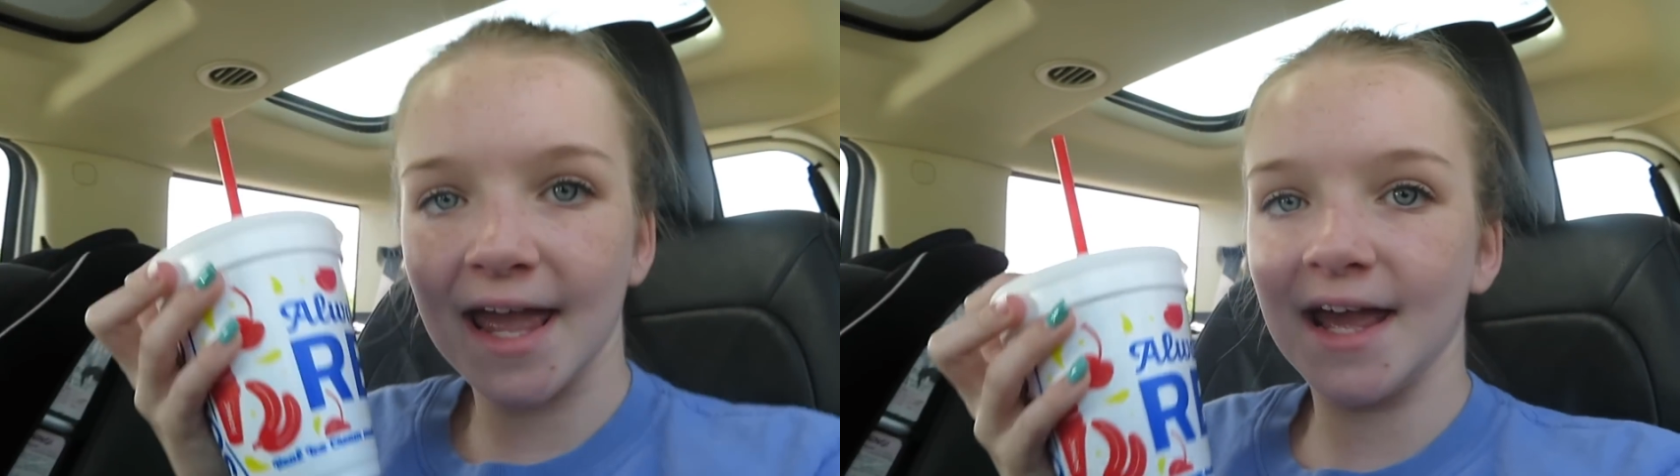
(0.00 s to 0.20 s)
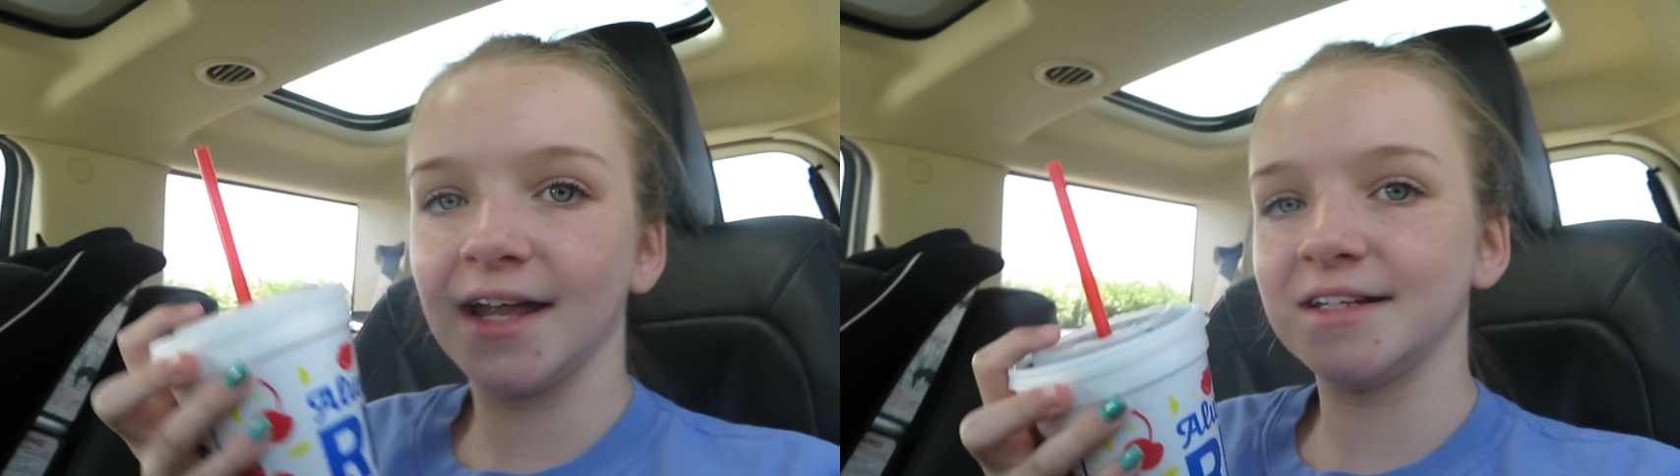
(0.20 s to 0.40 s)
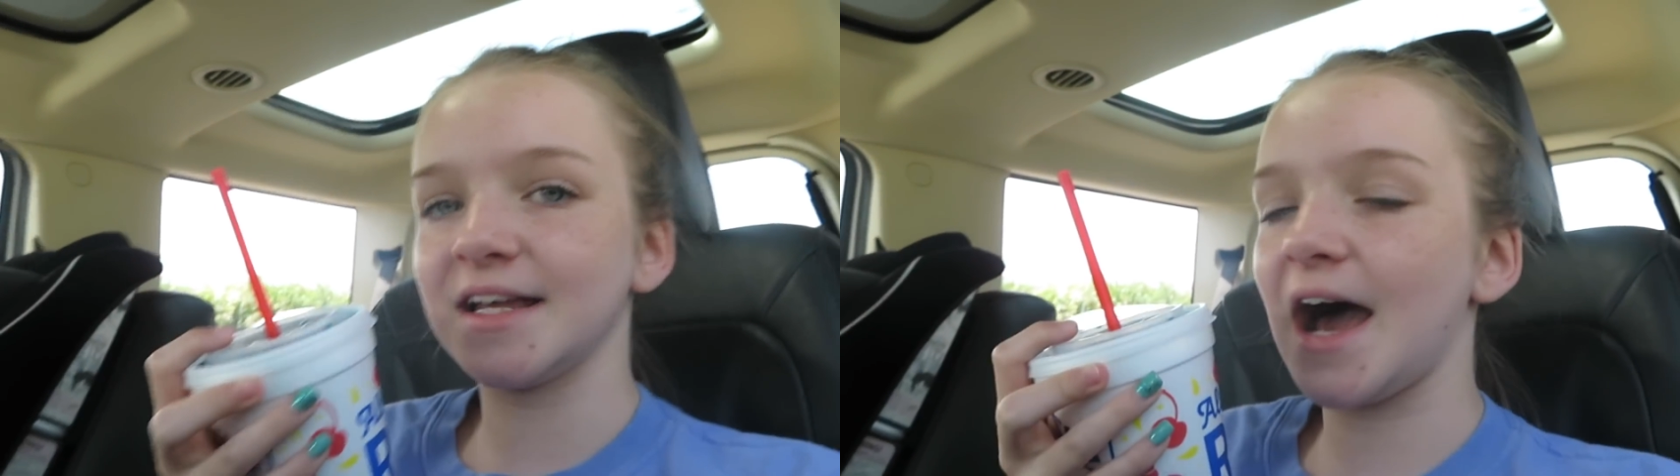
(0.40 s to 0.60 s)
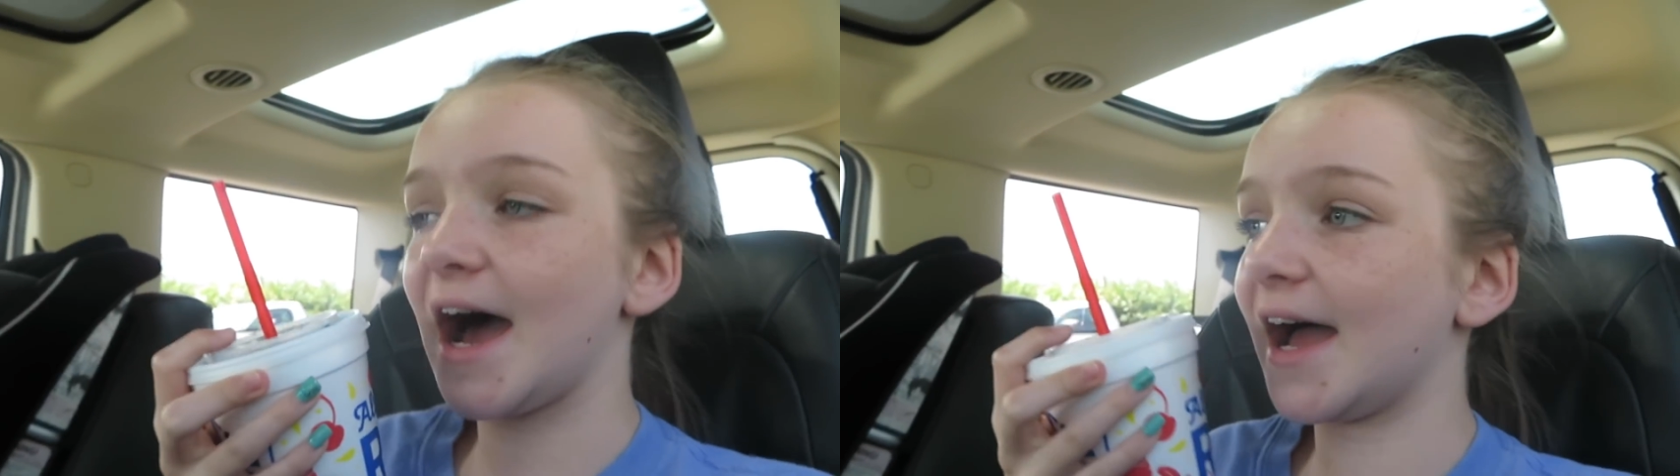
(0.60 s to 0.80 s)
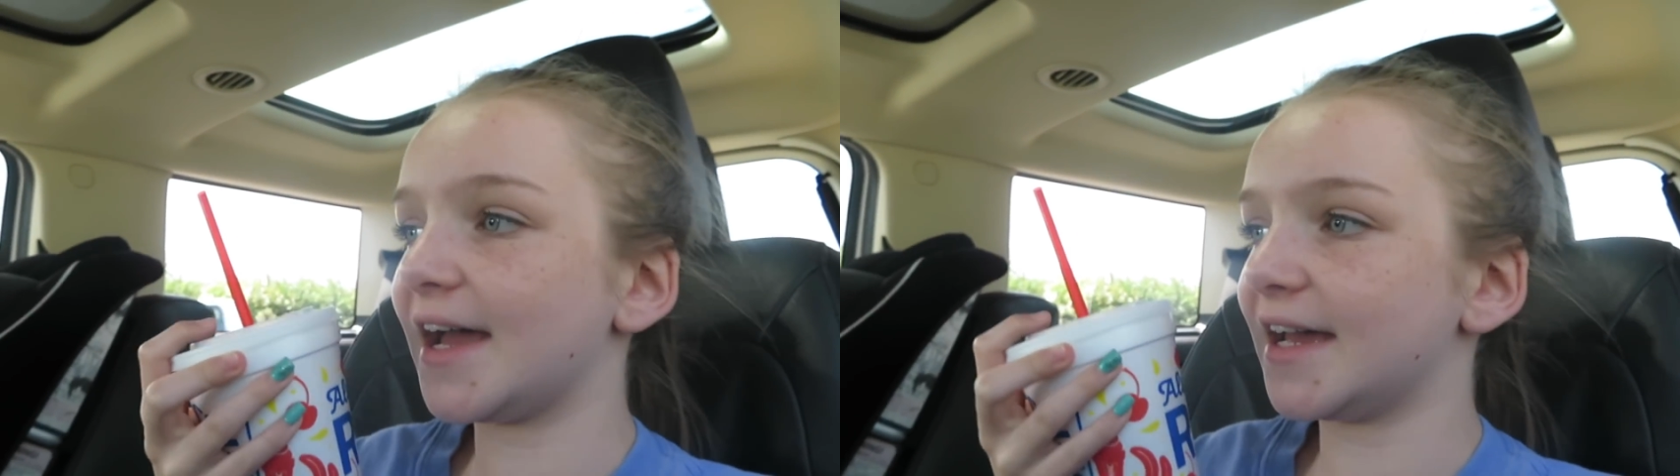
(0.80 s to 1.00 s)
and
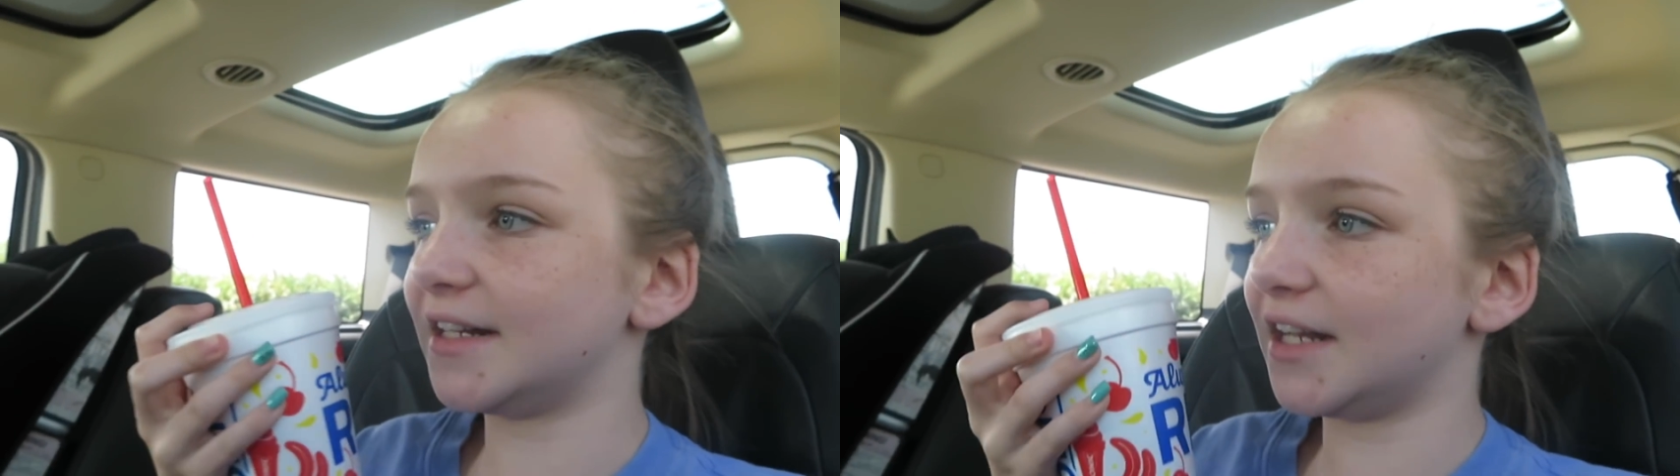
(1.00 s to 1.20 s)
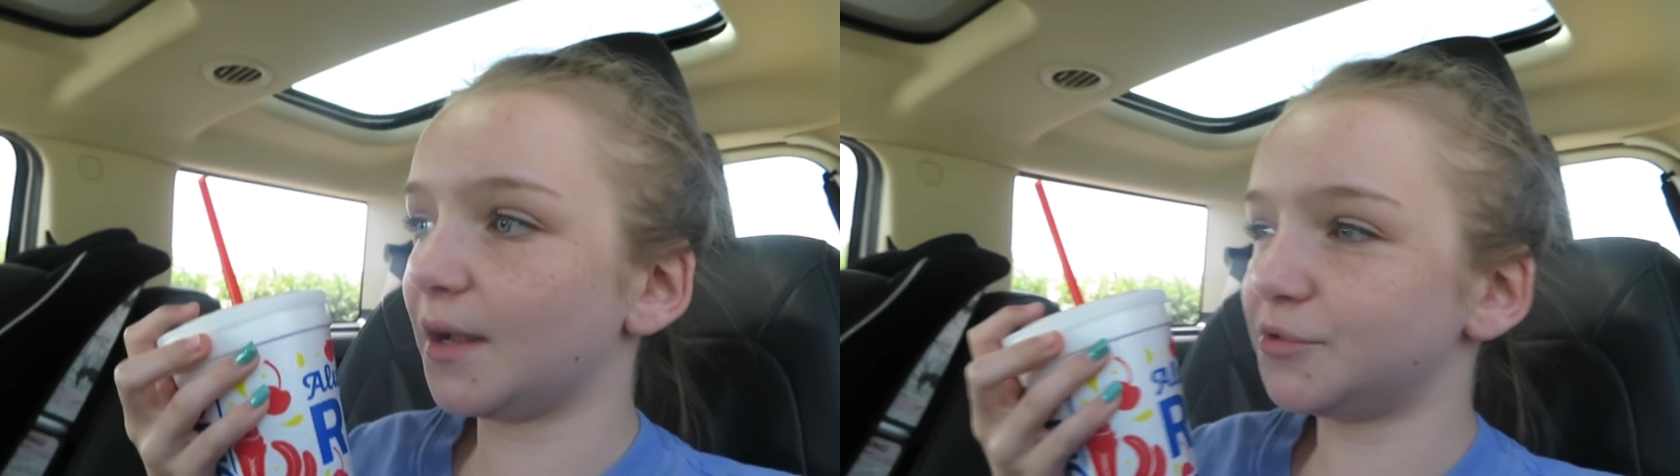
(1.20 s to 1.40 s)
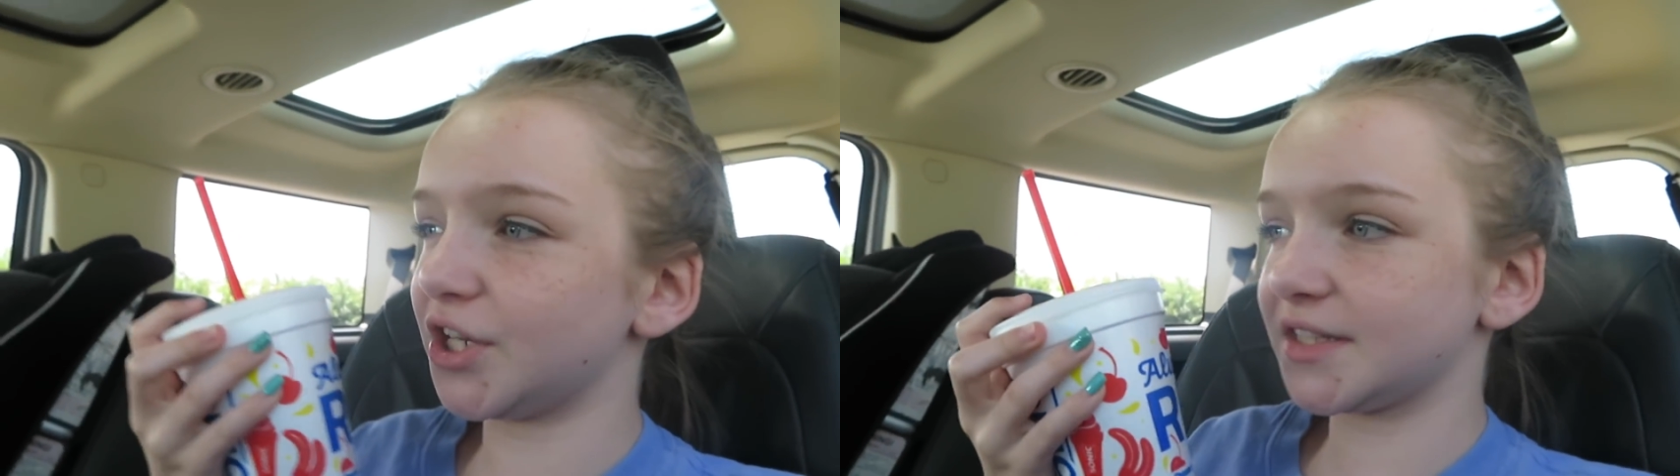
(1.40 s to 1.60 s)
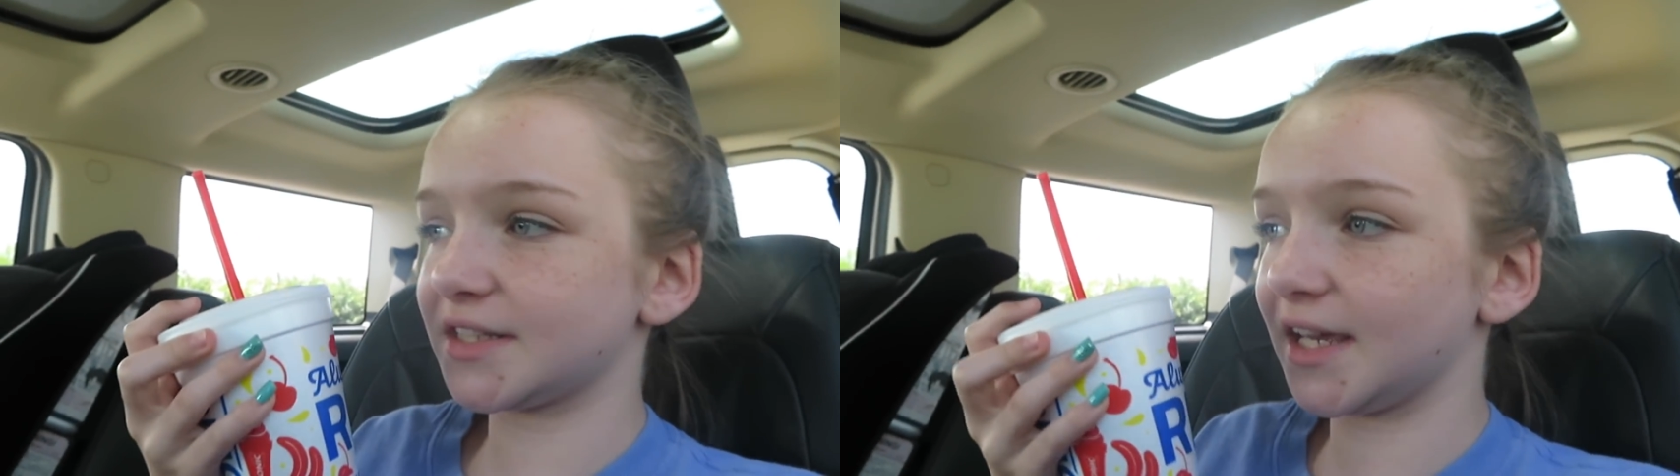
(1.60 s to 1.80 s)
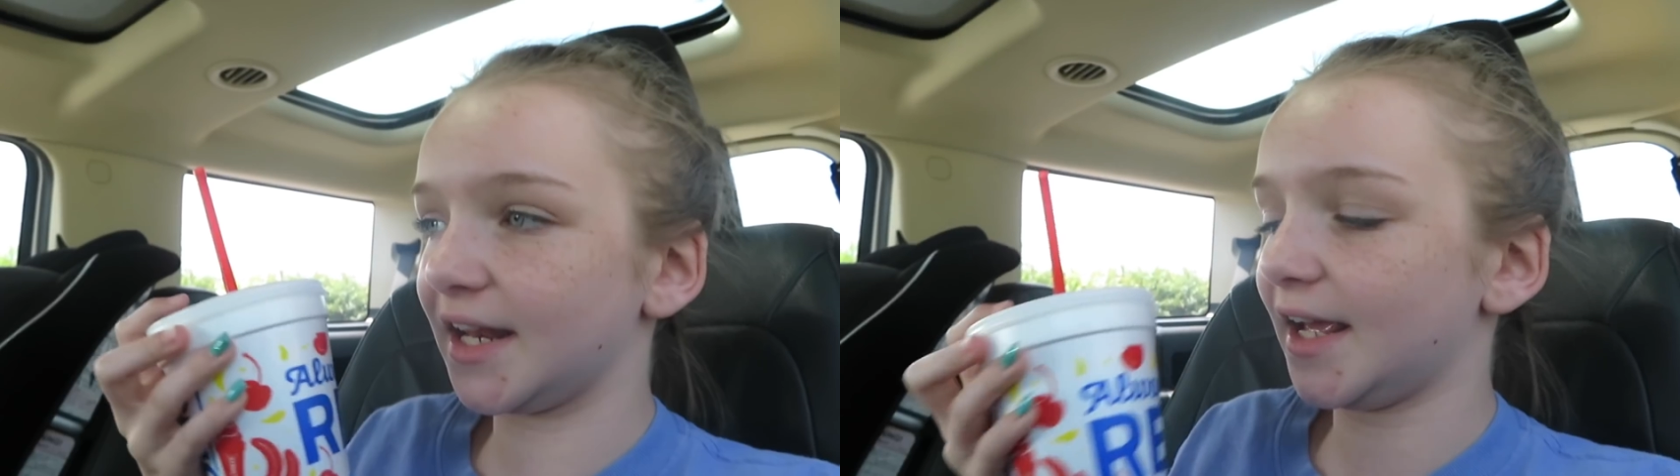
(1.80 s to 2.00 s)
I ended up
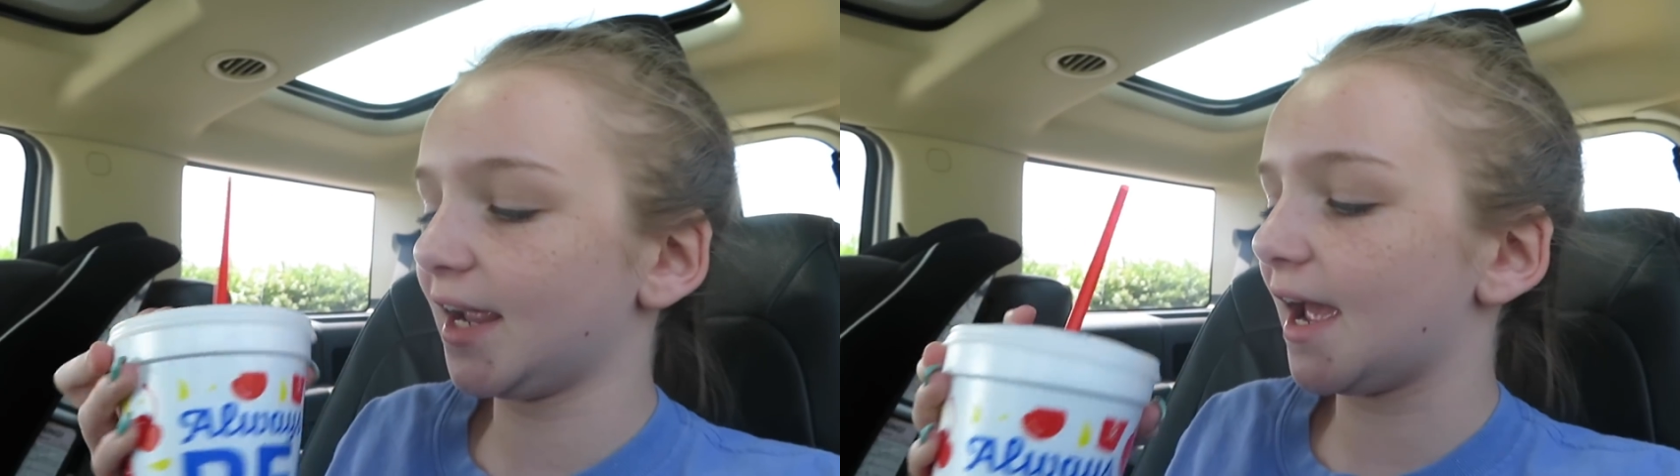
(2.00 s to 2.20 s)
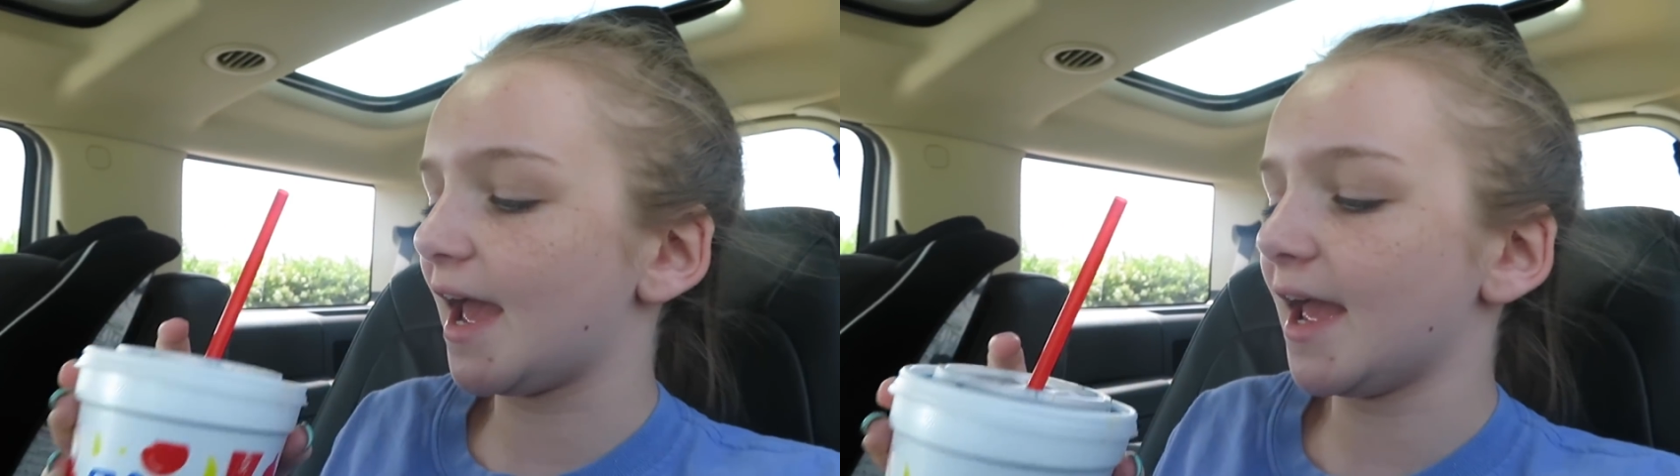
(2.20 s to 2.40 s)
just getting